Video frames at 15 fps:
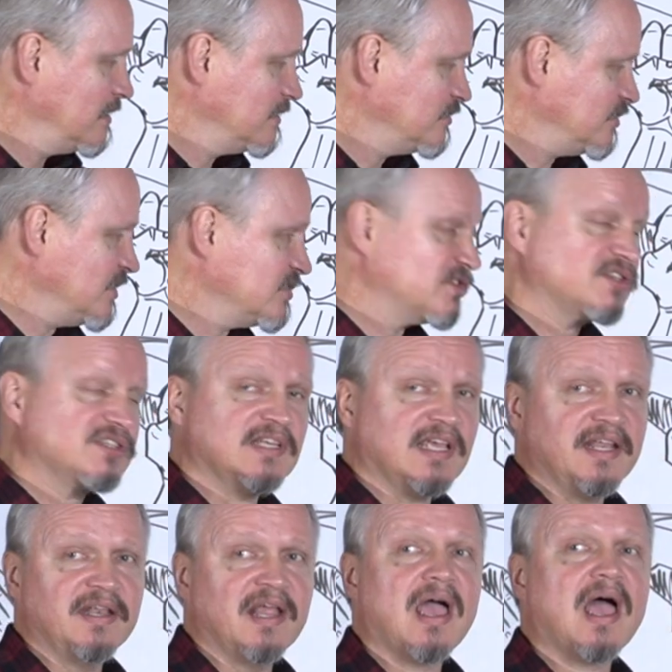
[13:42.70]
Jesus
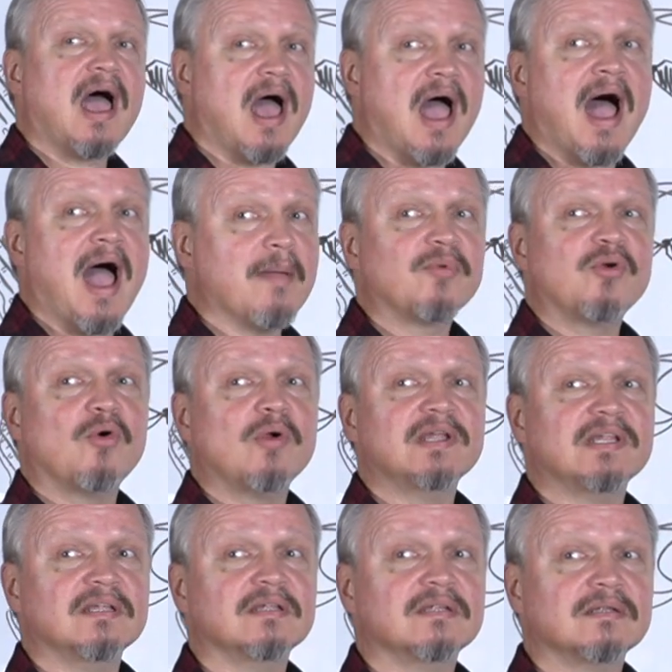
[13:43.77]
said, I'm
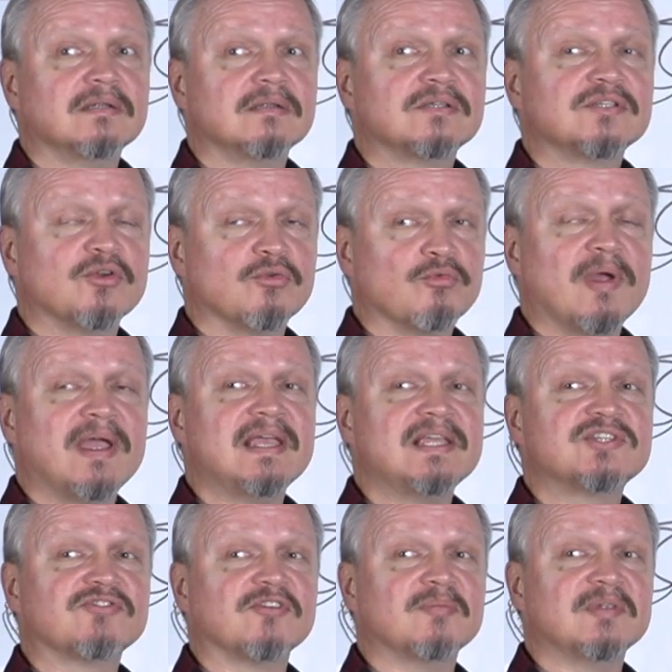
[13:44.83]
going to
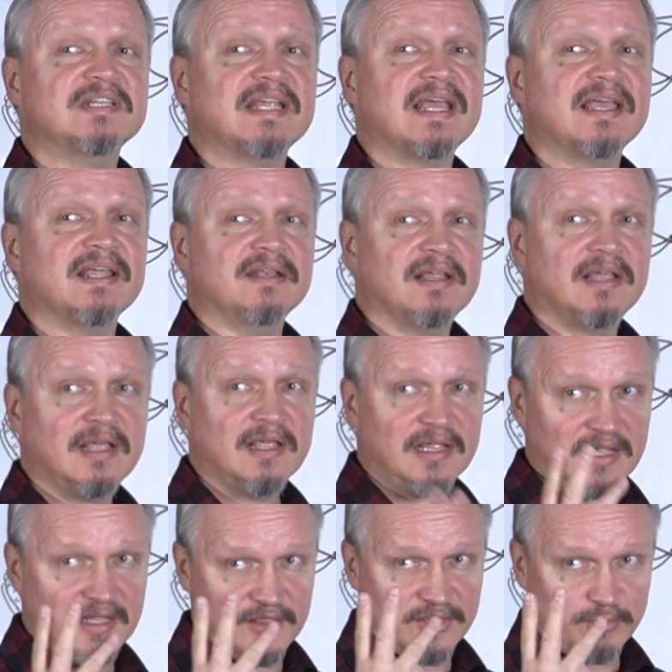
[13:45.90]
raise from the dead
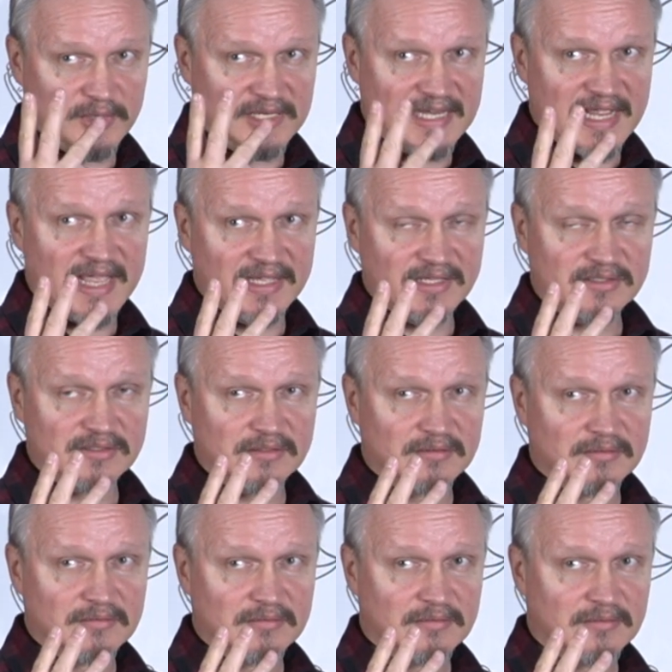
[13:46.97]
in 3 days.
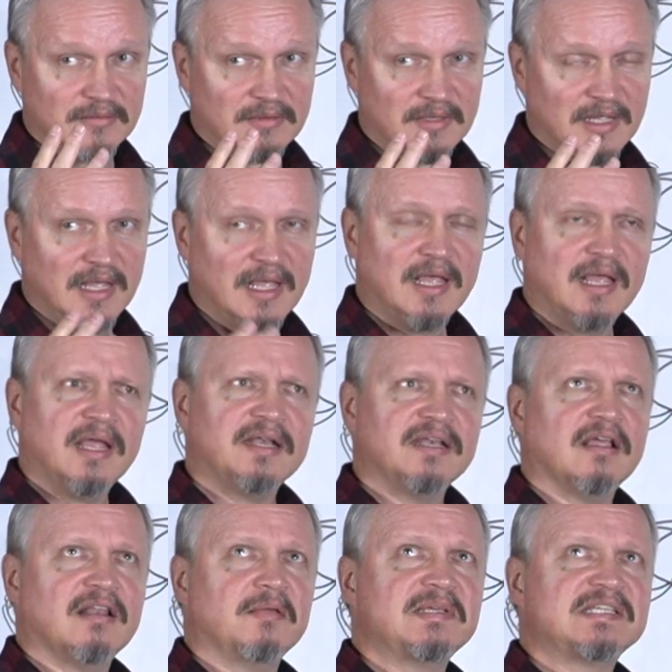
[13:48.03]

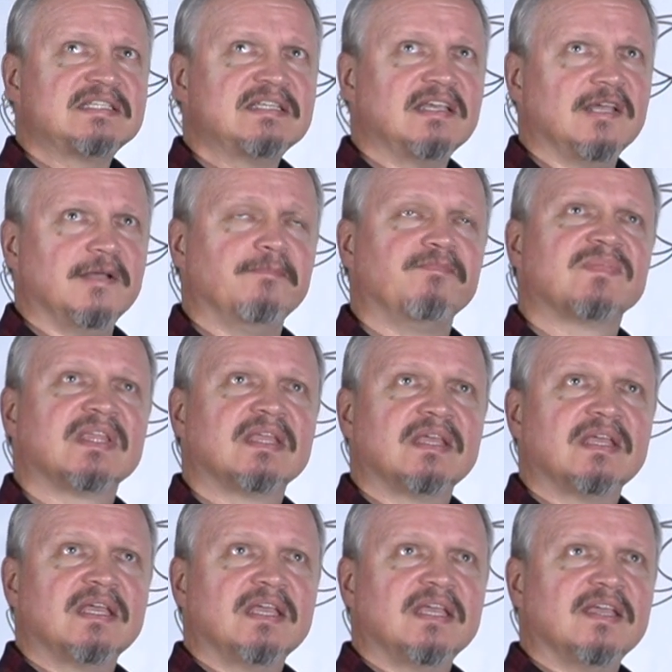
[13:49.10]
Now let me see.
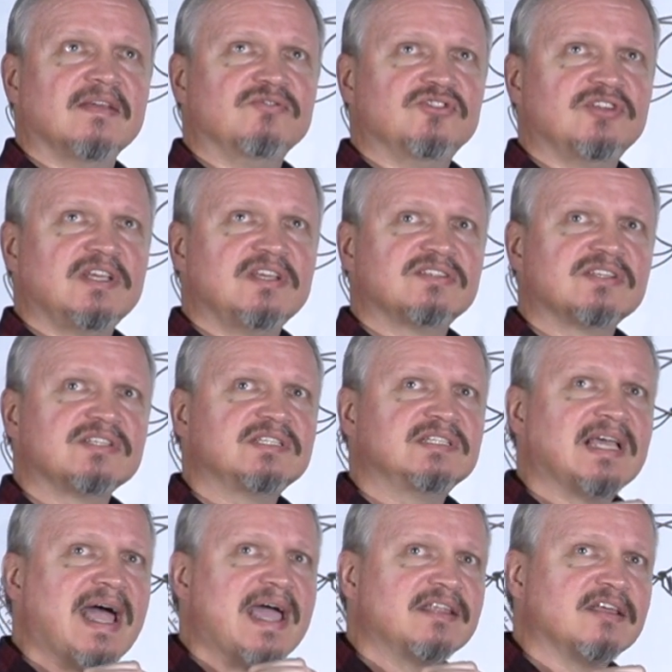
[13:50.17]
If Jesus
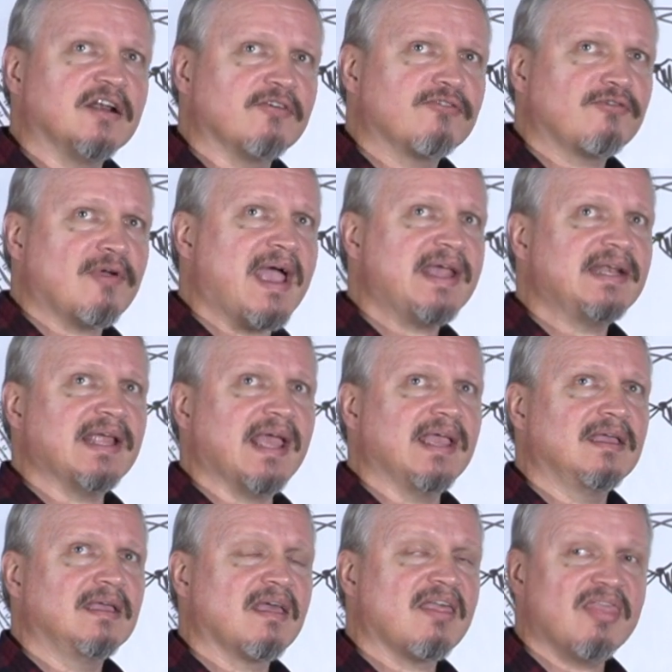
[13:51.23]
died on a
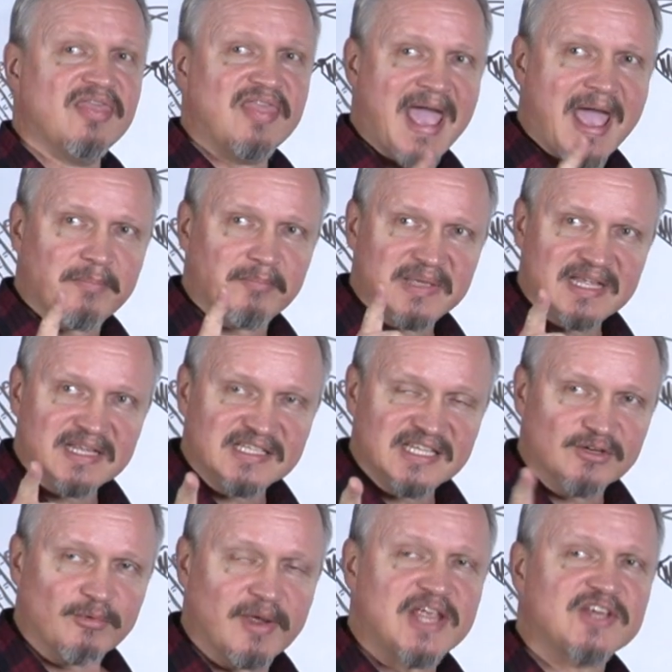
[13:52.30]
Friday, that means
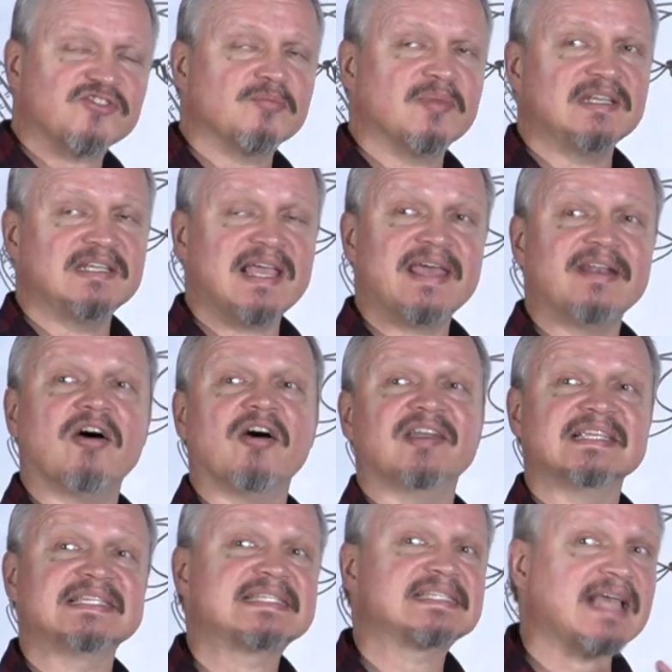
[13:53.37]
he raised from the dead on
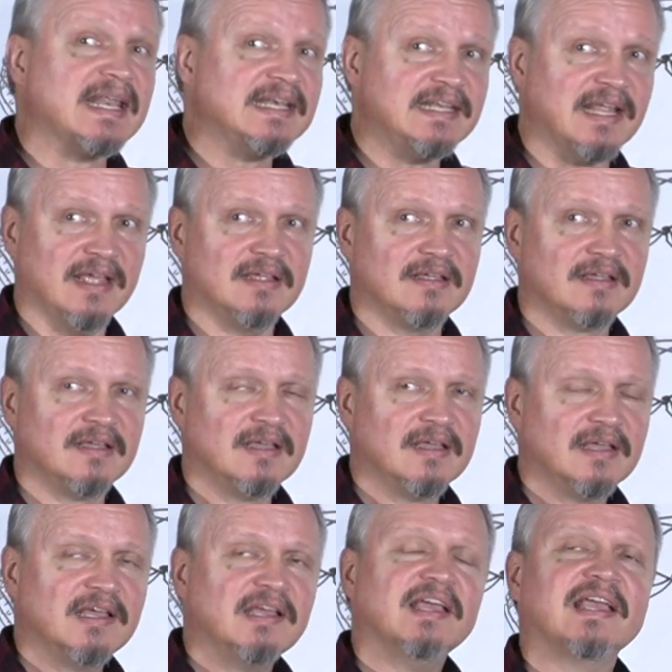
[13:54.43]
a Sunday.
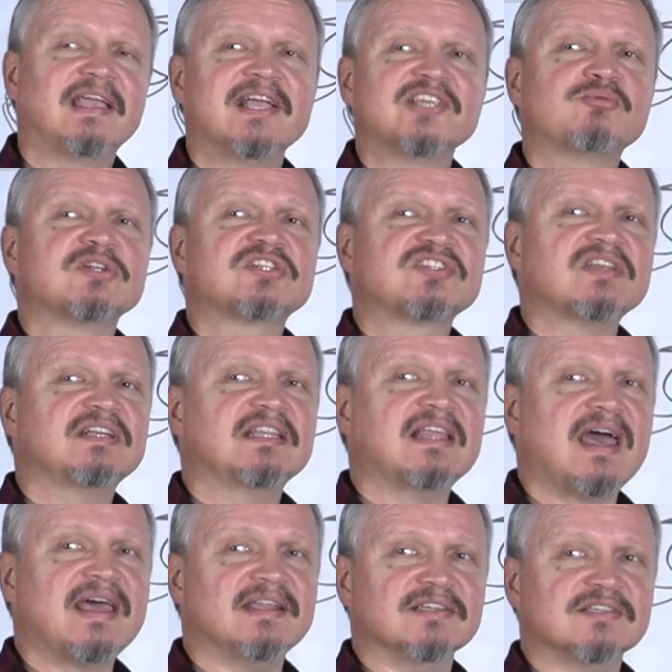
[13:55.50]
And guess which Sunday
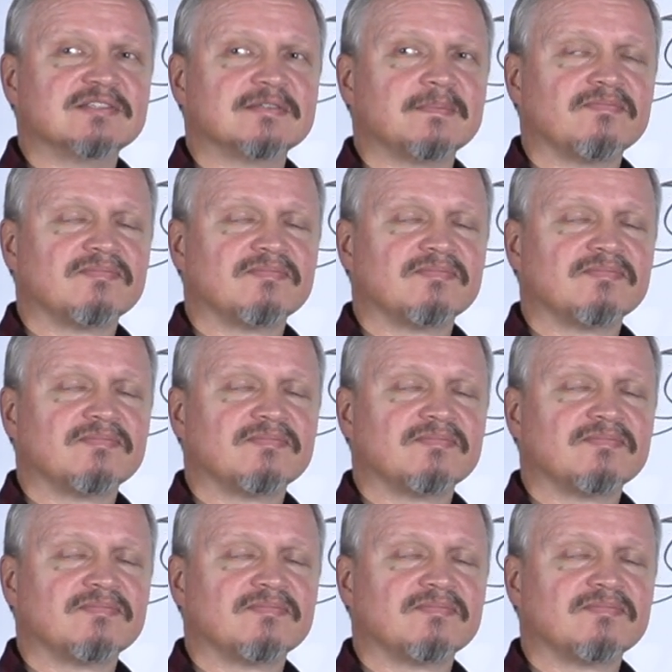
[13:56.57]
that is?